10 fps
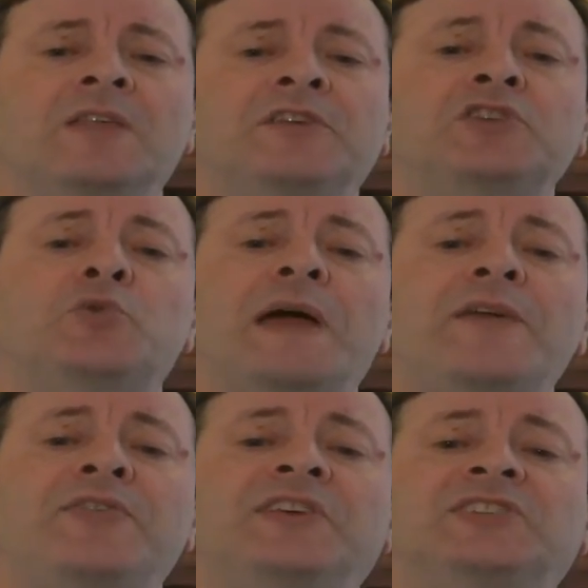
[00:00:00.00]
the new
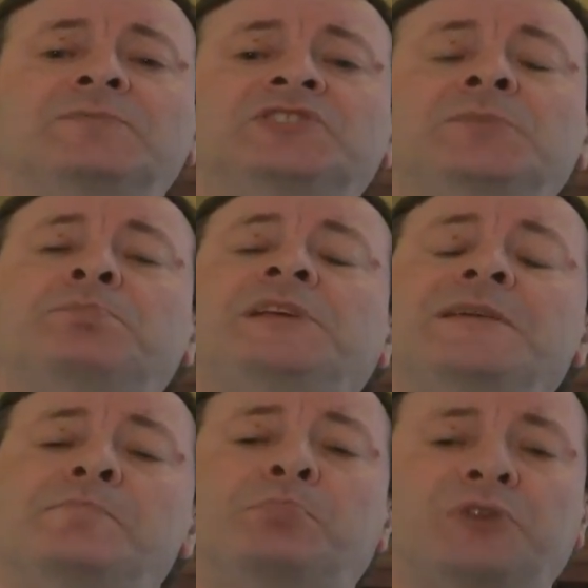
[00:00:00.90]
atheism simply
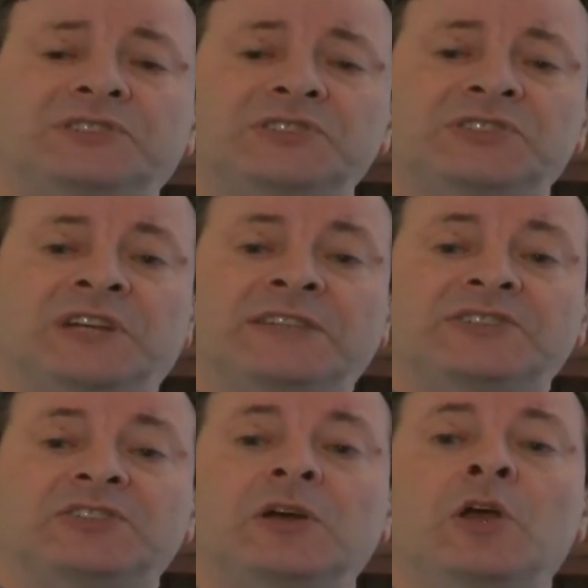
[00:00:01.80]
imprisons
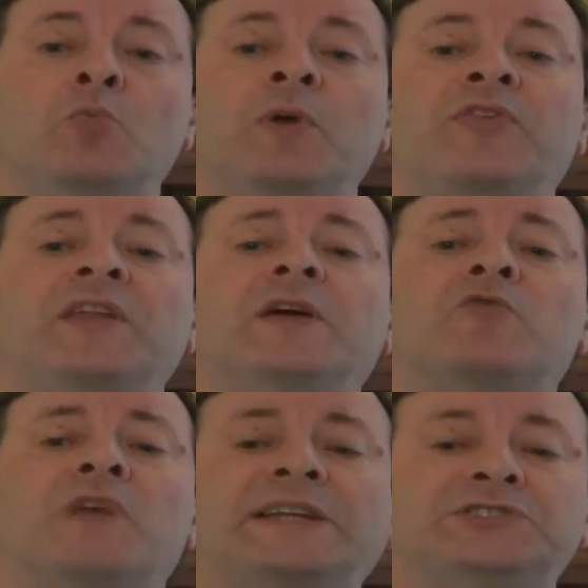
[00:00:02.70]
us within a
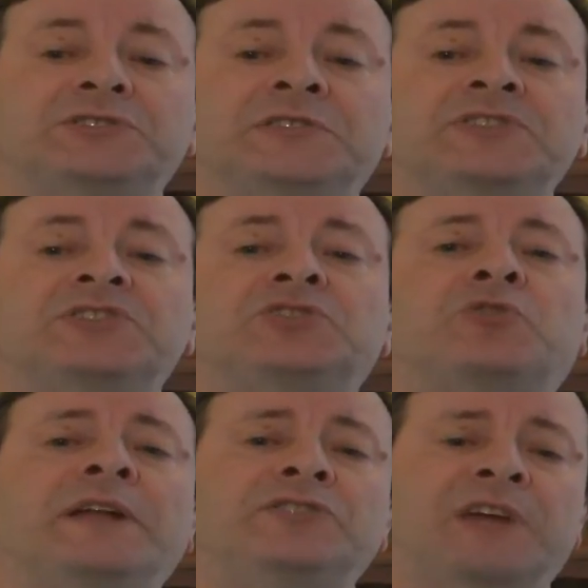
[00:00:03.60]
rationalist
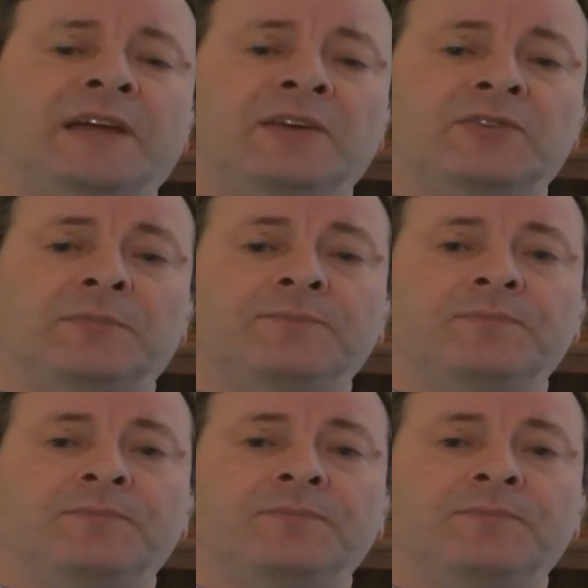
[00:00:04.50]
straitjacket.